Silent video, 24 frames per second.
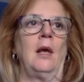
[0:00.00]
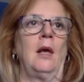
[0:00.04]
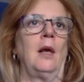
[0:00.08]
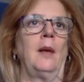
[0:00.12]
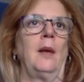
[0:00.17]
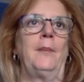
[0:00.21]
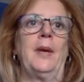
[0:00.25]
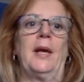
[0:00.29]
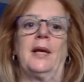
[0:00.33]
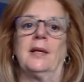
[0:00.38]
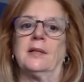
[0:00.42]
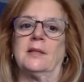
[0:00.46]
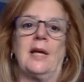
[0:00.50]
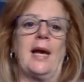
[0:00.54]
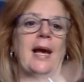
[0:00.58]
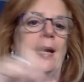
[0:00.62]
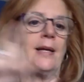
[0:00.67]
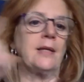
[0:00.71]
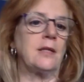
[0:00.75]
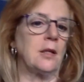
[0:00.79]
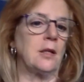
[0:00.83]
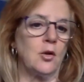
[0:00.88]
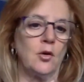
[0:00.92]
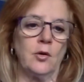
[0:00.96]
because I
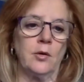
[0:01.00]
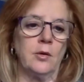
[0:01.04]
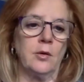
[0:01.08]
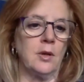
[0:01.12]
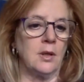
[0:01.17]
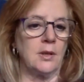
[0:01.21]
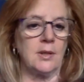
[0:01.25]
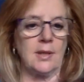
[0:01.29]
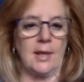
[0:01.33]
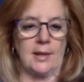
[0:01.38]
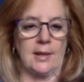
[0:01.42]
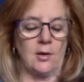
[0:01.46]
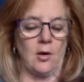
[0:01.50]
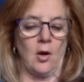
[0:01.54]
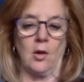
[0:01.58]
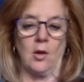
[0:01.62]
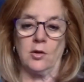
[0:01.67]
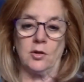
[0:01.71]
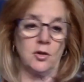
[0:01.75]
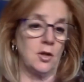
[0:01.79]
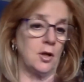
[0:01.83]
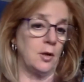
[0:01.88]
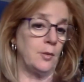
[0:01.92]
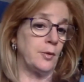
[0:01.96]
had to learn the
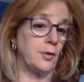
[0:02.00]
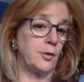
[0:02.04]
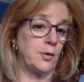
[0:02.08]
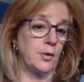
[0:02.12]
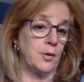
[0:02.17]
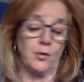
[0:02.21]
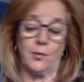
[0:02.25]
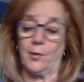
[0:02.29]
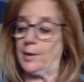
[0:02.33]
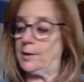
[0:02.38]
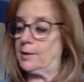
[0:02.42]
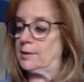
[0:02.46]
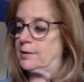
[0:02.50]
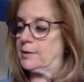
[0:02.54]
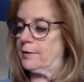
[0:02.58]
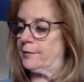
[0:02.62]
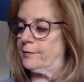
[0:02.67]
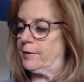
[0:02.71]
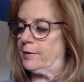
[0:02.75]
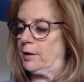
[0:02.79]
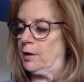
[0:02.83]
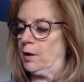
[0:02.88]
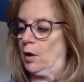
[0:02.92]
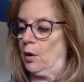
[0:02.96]
technology, which was
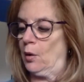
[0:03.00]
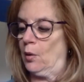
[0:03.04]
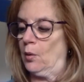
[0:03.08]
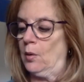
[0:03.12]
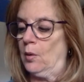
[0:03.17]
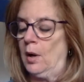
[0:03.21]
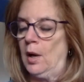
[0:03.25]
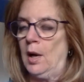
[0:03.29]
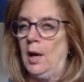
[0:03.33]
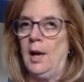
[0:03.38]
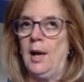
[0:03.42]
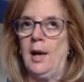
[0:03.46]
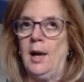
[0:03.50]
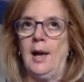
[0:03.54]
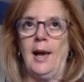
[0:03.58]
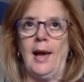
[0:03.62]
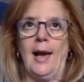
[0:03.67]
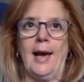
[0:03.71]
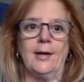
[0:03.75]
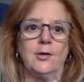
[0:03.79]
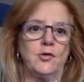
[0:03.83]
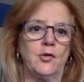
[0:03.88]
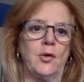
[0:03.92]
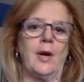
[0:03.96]
relatively new,
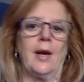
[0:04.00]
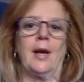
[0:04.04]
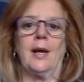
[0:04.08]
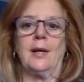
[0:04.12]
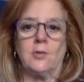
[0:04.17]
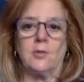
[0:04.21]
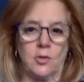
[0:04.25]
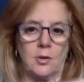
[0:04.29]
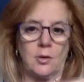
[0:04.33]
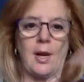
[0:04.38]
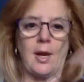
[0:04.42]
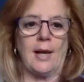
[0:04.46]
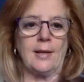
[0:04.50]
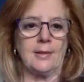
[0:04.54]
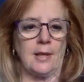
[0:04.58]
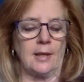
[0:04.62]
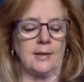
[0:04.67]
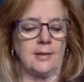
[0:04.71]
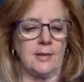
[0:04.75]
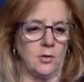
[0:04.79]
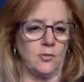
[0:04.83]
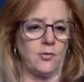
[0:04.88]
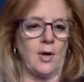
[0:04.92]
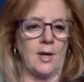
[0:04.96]
and as I
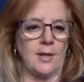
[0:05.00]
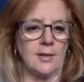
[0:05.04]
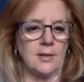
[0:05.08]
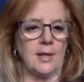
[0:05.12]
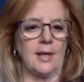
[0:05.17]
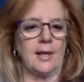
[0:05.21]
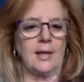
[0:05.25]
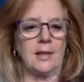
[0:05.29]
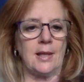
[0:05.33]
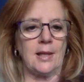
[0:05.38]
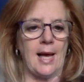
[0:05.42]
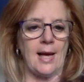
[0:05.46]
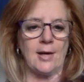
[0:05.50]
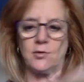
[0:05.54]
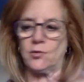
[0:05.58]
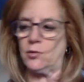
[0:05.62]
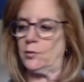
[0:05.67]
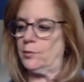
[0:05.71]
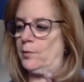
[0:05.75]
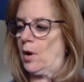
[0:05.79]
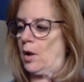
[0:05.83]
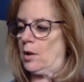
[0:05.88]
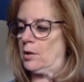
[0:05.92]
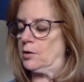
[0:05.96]
said, translate
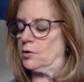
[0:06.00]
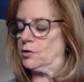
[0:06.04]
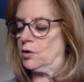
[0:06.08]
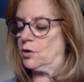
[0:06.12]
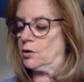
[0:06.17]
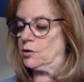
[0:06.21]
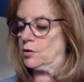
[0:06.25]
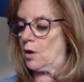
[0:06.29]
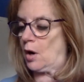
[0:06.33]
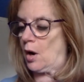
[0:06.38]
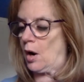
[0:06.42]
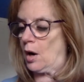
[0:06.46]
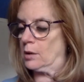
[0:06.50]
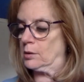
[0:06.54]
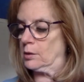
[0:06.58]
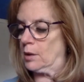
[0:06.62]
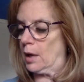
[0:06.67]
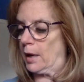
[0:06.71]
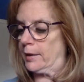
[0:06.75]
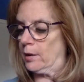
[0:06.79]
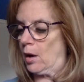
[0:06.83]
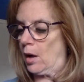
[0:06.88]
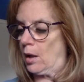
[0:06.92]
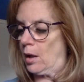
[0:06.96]
classroom knowledge into
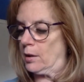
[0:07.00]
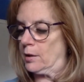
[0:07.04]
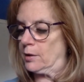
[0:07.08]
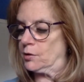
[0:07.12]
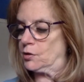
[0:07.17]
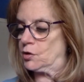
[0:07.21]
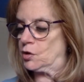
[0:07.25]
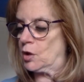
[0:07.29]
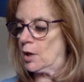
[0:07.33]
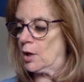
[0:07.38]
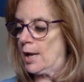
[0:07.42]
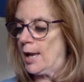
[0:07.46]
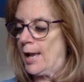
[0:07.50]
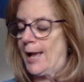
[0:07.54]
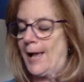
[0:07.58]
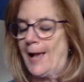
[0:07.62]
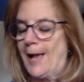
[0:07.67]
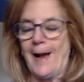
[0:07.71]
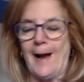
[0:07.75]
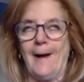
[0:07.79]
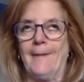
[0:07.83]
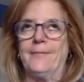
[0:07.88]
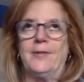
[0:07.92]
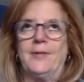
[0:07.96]
online knowledge.
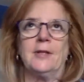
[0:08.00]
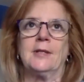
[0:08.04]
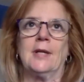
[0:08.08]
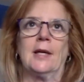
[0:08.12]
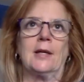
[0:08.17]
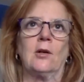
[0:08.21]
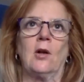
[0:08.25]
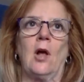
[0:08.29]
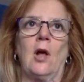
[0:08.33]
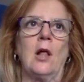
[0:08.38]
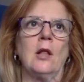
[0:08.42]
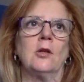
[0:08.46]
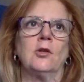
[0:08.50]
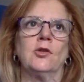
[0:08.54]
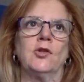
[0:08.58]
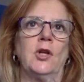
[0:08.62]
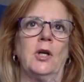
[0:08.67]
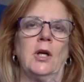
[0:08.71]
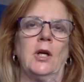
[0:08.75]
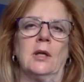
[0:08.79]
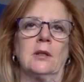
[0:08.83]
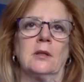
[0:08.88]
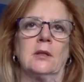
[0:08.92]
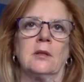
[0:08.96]
The
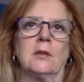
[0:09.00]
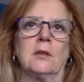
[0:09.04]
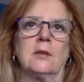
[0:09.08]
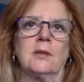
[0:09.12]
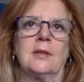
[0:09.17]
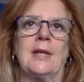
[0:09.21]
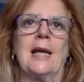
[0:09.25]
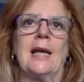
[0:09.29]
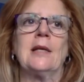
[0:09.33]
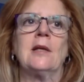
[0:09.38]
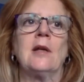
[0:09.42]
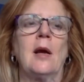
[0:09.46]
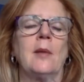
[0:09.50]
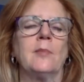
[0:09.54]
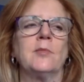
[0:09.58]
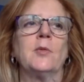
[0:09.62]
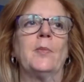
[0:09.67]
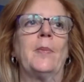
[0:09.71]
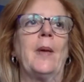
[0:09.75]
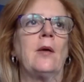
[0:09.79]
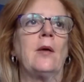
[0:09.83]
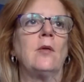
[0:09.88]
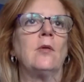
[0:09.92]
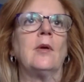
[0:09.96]
technology is 10 times
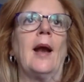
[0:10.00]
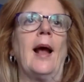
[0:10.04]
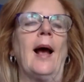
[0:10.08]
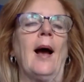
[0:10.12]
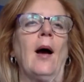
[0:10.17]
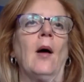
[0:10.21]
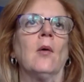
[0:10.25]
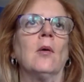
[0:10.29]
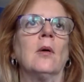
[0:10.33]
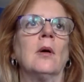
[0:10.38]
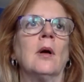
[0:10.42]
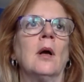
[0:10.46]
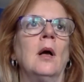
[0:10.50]
better now.